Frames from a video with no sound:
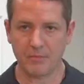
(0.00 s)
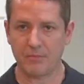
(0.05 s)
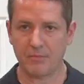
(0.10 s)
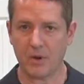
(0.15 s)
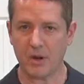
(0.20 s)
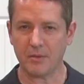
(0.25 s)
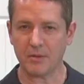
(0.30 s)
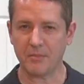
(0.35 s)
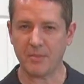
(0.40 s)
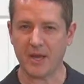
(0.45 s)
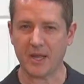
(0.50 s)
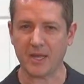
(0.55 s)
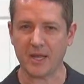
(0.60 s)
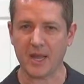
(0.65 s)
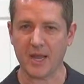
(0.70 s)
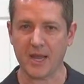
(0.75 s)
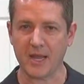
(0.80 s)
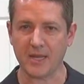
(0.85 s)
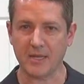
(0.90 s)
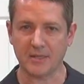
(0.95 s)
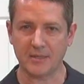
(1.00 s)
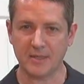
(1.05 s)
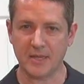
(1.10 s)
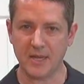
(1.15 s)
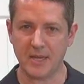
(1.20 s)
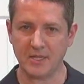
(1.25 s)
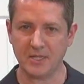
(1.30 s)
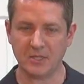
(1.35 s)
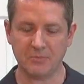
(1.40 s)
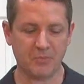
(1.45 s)
probably about a
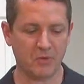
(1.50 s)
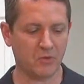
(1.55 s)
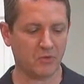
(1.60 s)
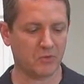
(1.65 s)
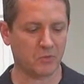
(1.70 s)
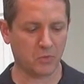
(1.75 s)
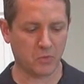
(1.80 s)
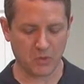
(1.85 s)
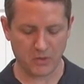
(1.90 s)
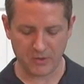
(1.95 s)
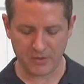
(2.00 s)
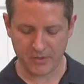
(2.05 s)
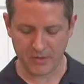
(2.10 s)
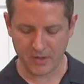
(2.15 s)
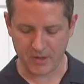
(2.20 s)
teaspoon's worth